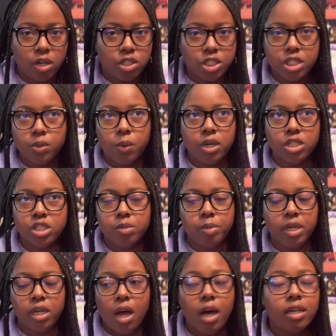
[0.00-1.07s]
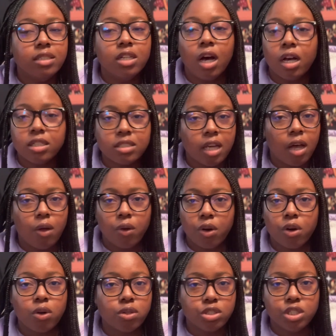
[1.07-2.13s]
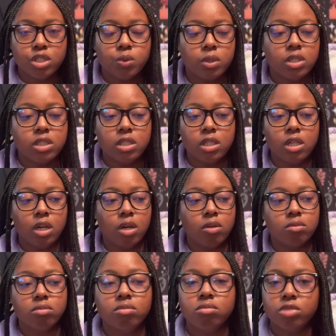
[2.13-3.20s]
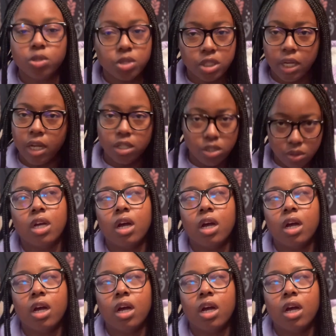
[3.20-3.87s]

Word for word: She doesn't want to just be a docile girl. She just wants to, you know, do what she gotta do.